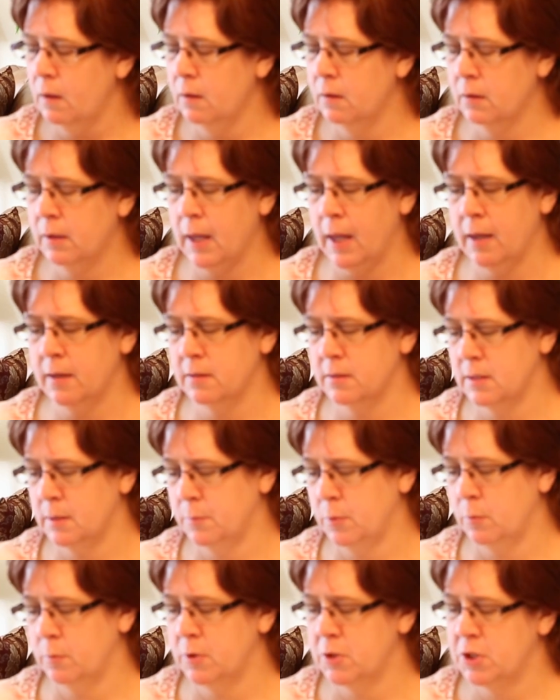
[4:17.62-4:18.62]
Okay,
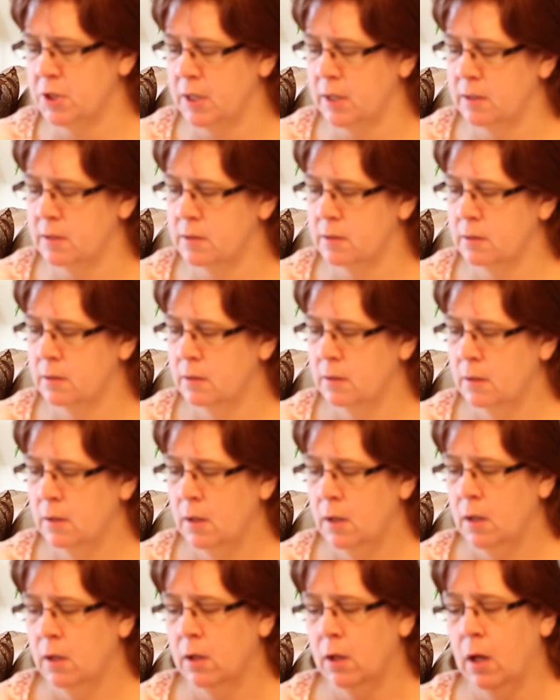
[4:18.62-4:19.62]
simple machines.
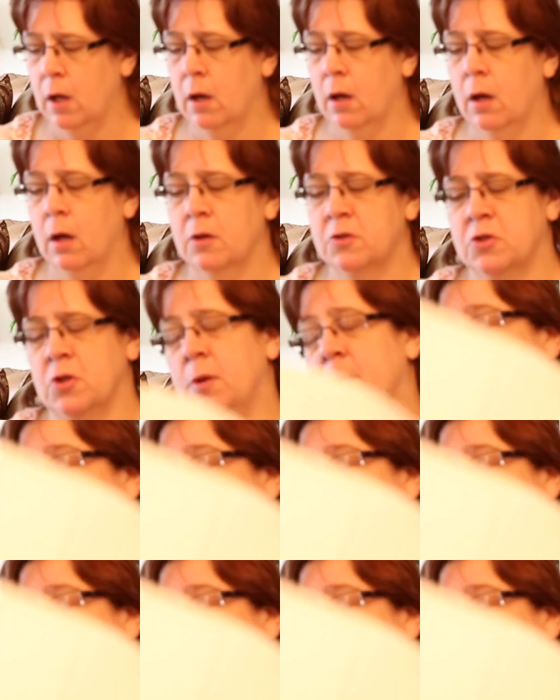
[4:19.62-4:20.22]
So